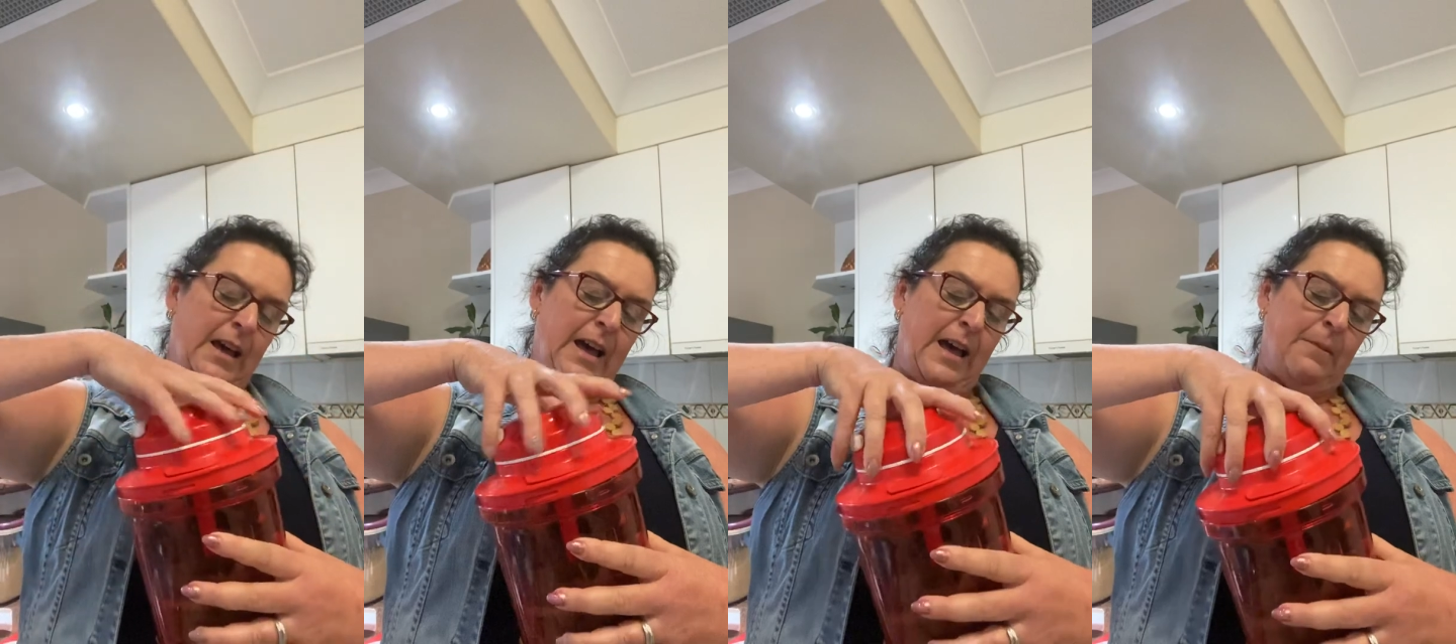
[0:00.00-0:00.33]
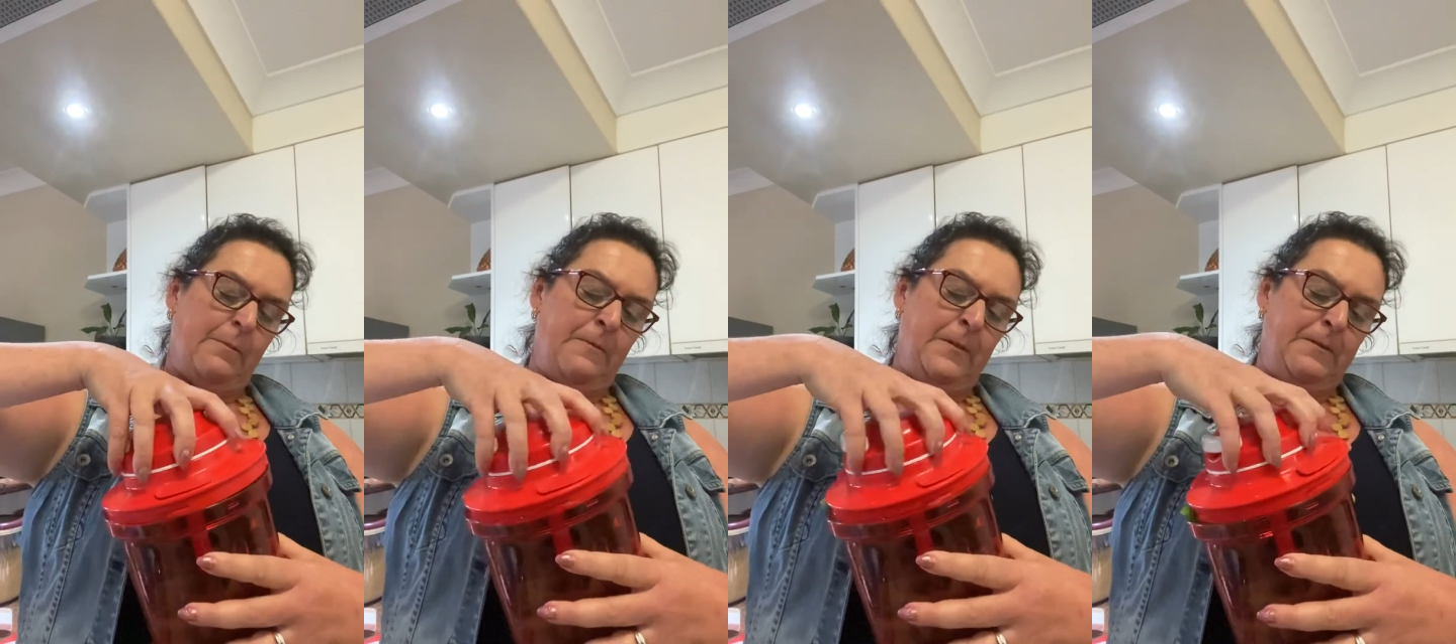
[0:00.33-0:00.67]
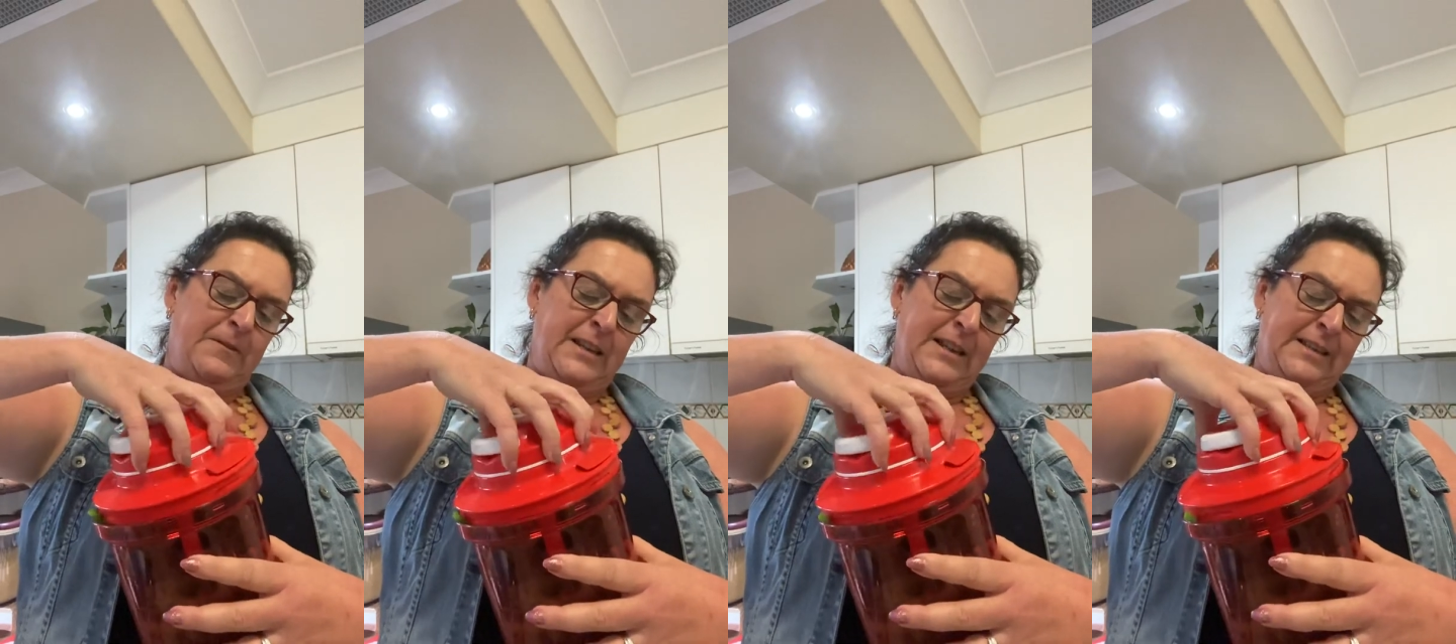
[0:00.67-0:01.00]

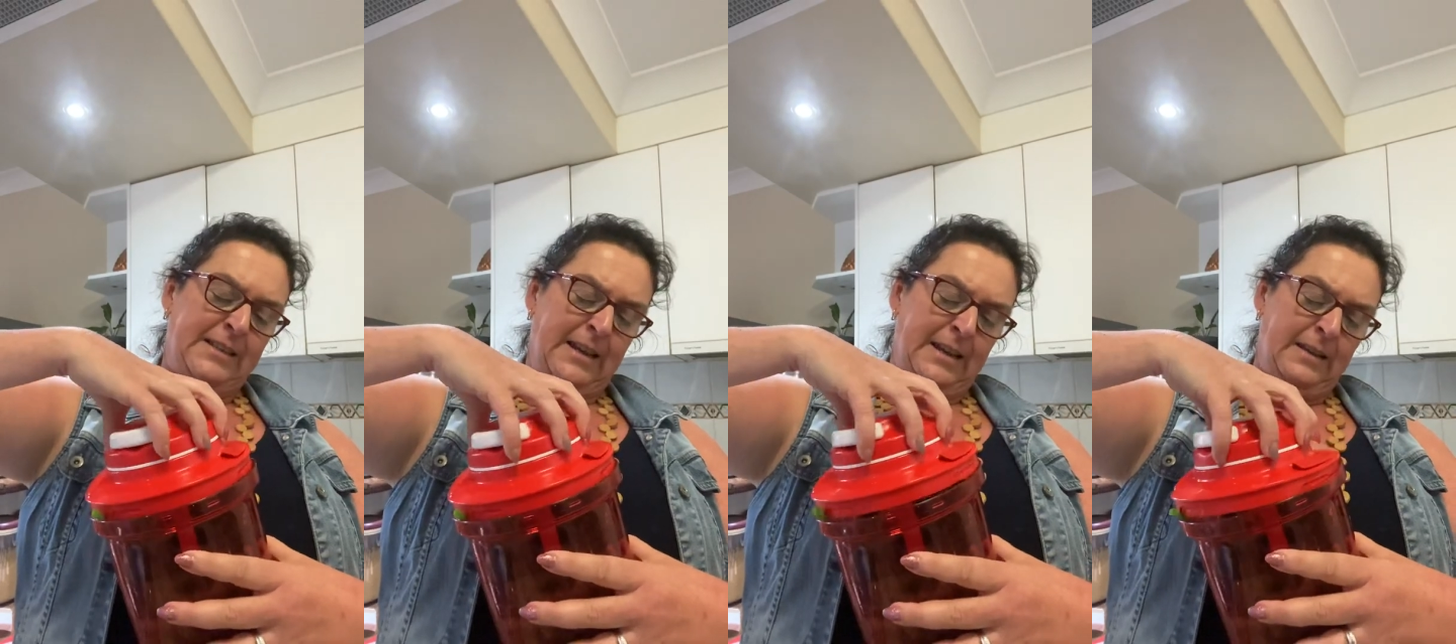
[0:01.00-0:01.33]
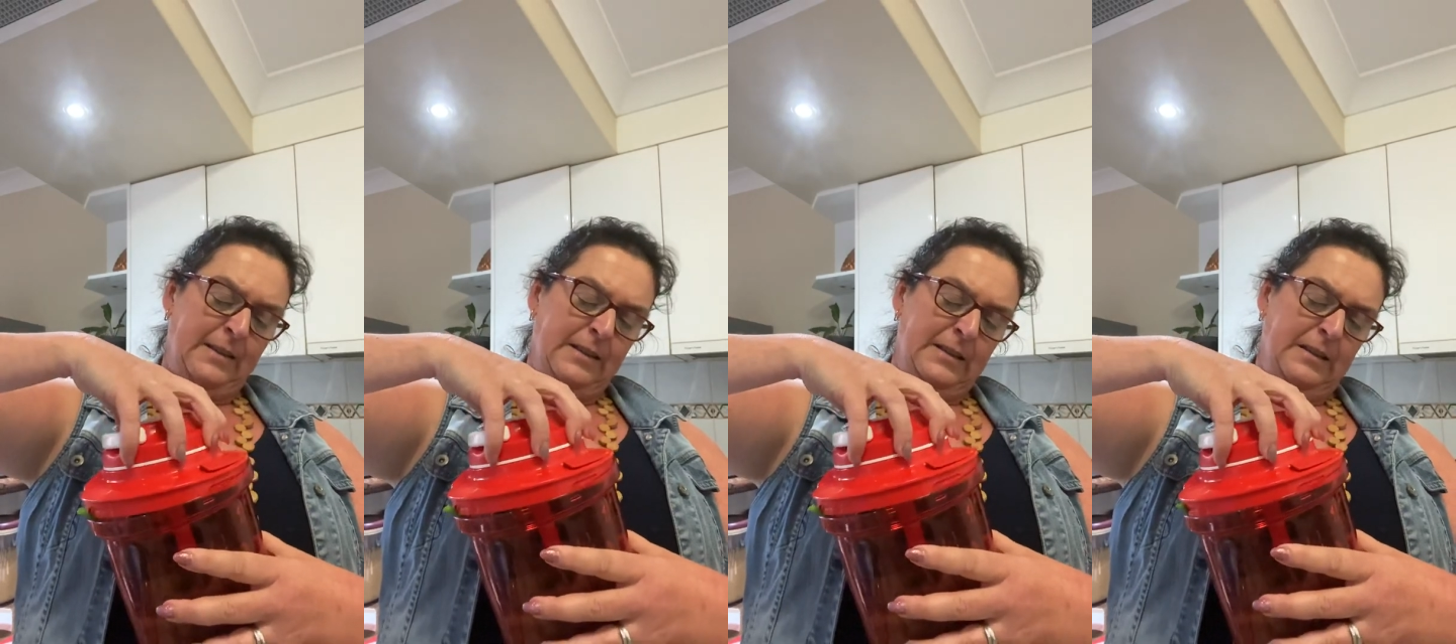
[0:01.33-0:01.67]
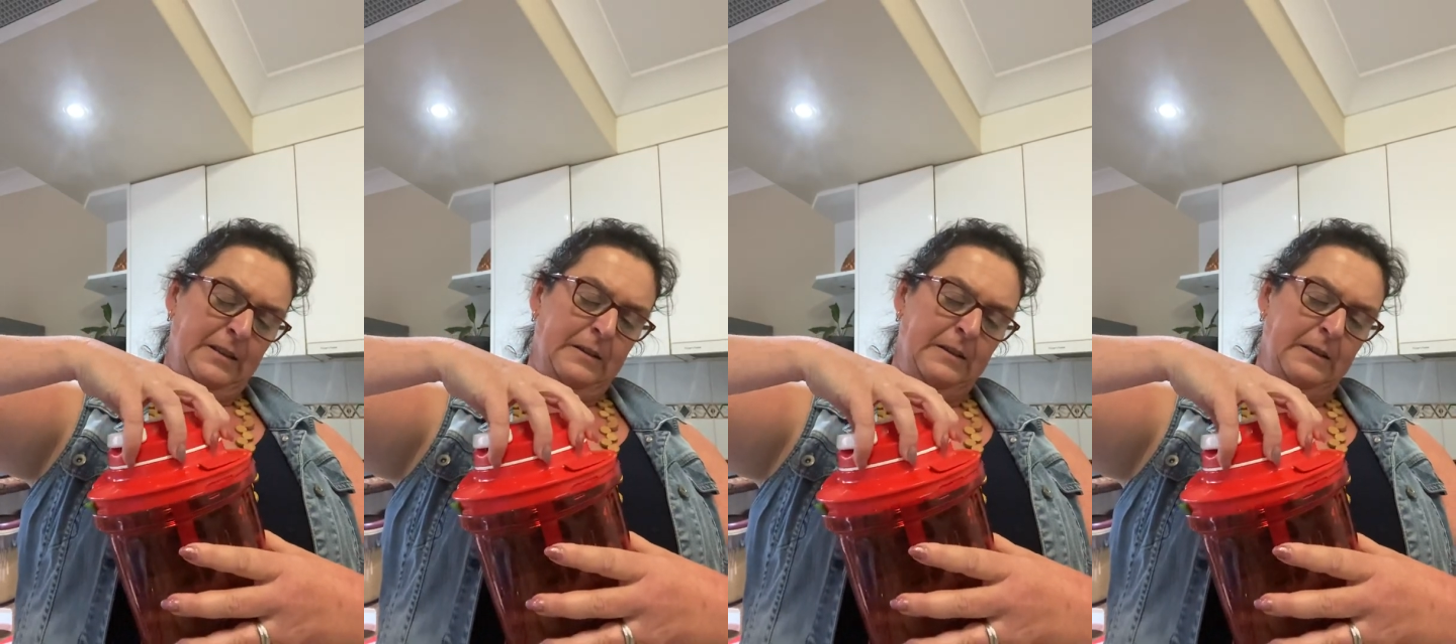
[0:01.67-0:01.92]
15 seconds.